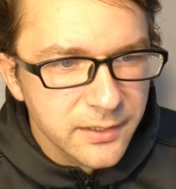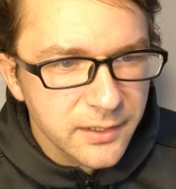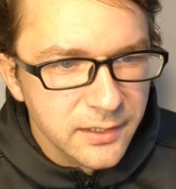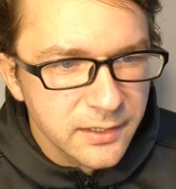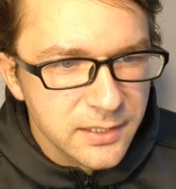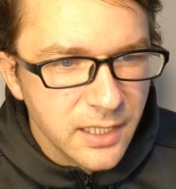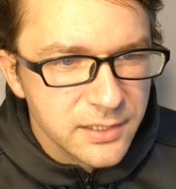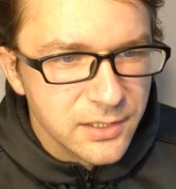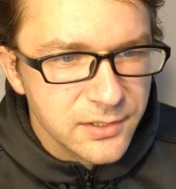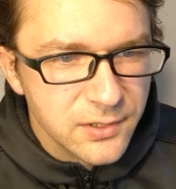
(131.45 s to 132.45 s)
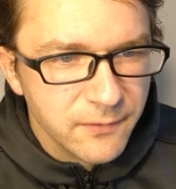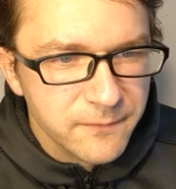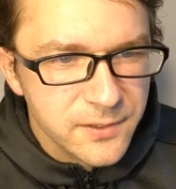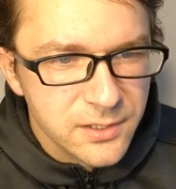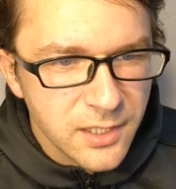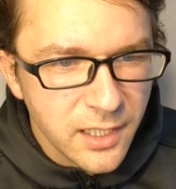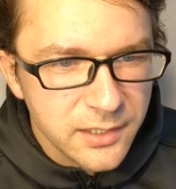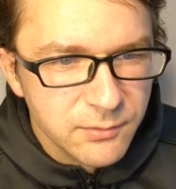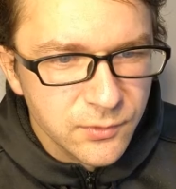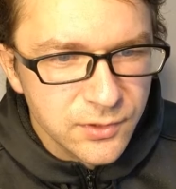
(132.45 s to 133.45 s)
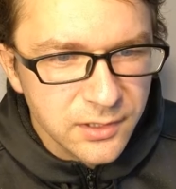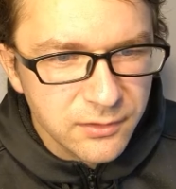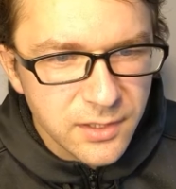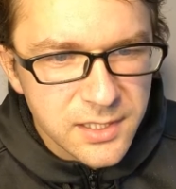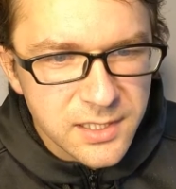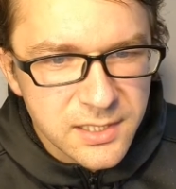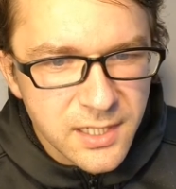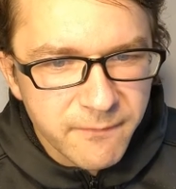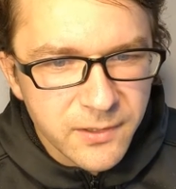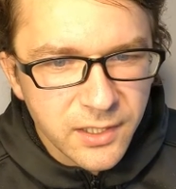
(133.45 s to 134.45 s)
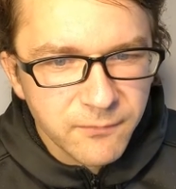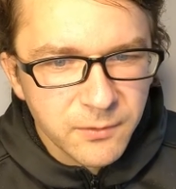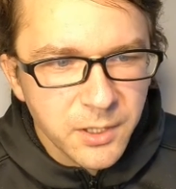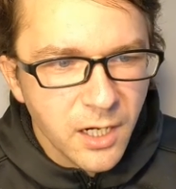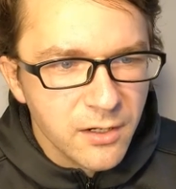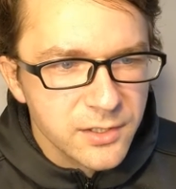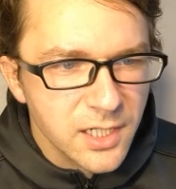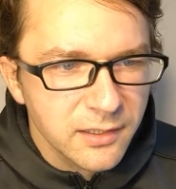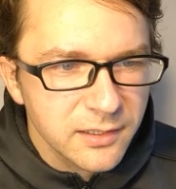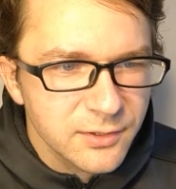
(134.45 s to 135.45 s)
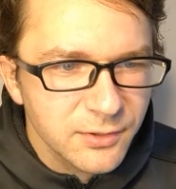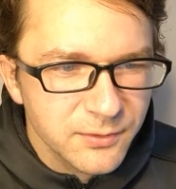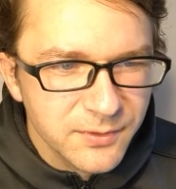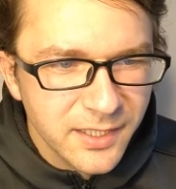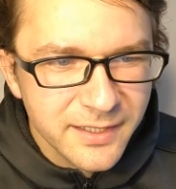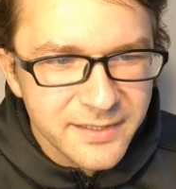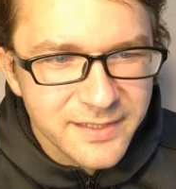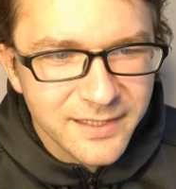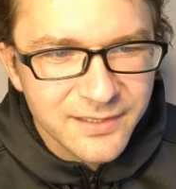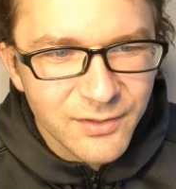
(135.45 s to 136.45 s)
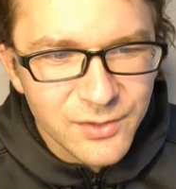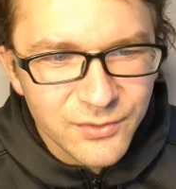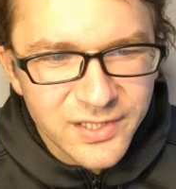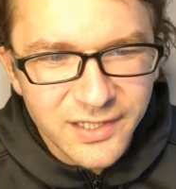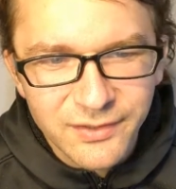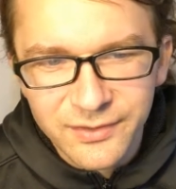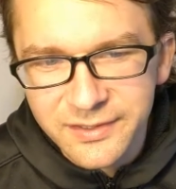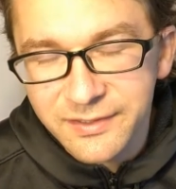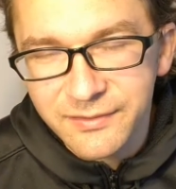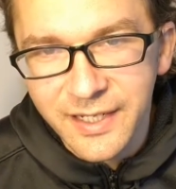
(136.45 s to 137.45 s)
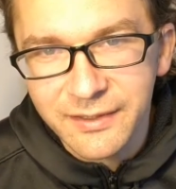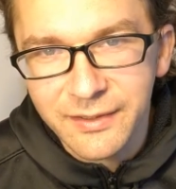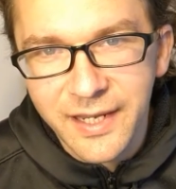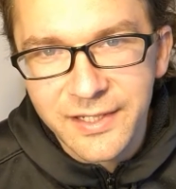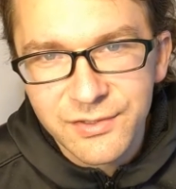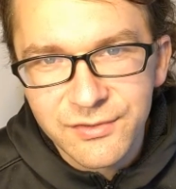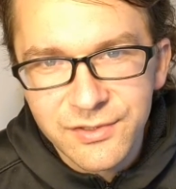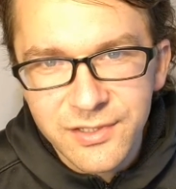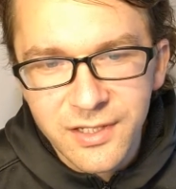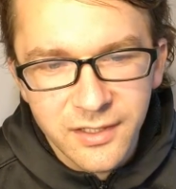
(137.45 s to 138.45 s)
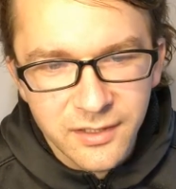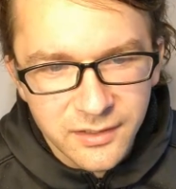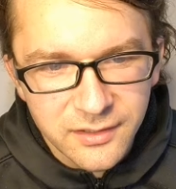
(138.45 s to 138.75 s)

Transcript: the intelligence of society would increase as everything from car sharing to realistic social security regulations